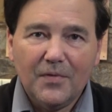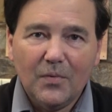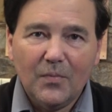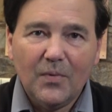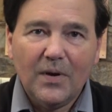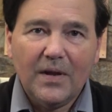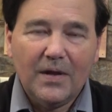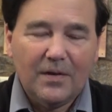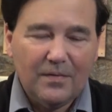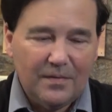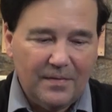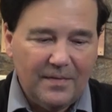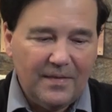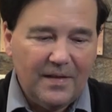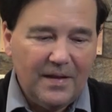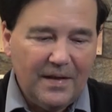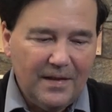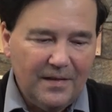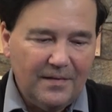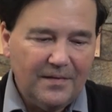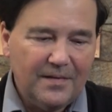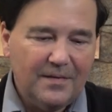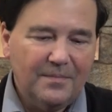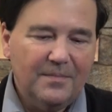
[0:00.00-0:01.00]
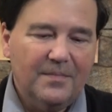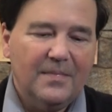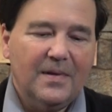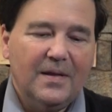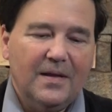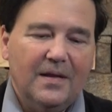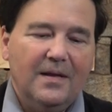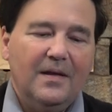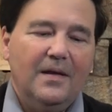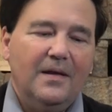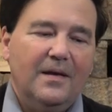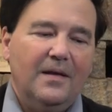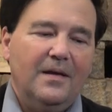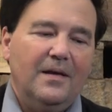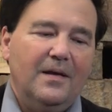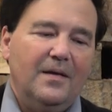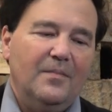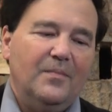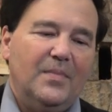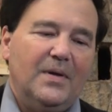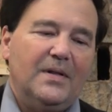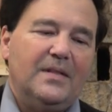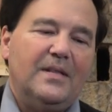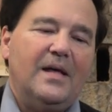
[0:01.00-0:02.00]
the way you think of them,
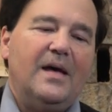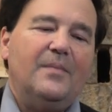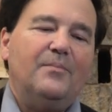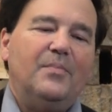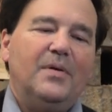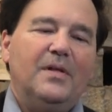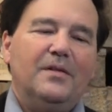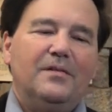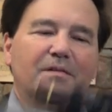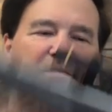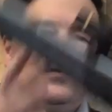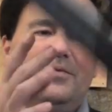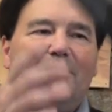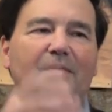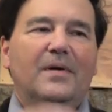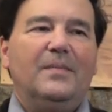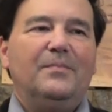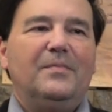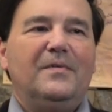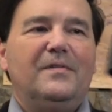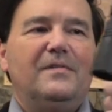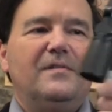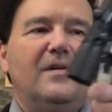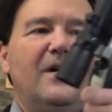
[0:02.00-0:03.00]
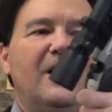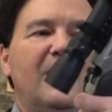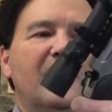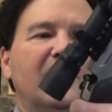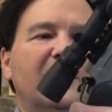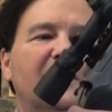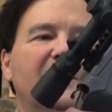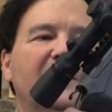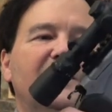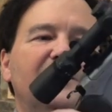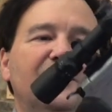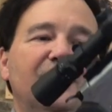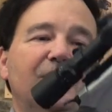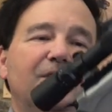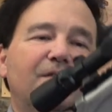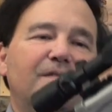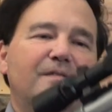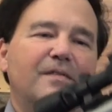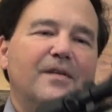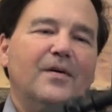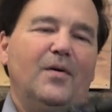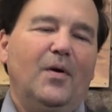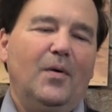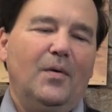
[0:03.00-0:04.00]
but that pistol grip stock and
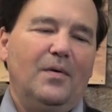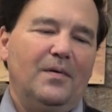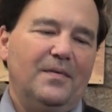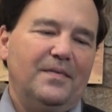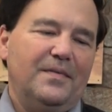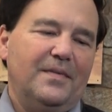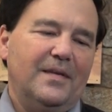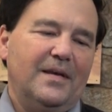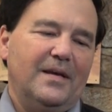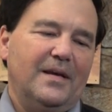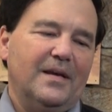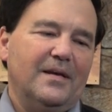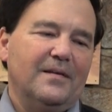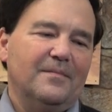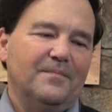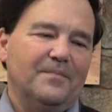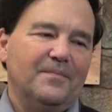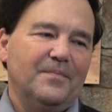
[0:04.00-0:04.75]
just the whole thing.